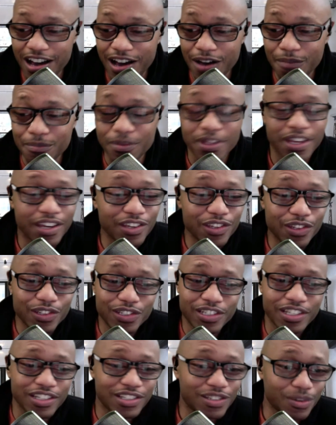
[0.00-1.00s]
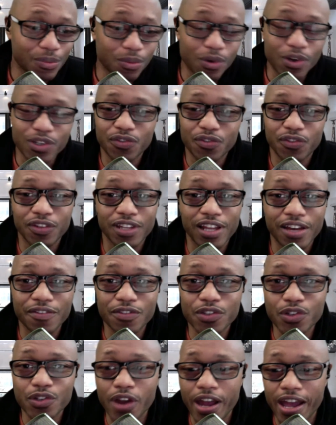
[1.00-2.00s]
There you'll see some Words for Life
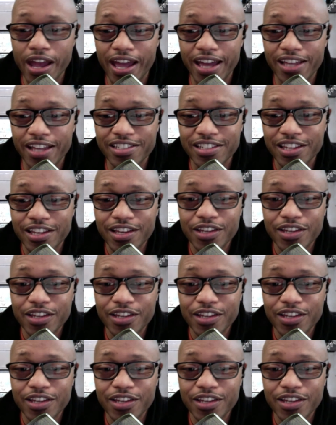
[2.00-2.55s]
tracks.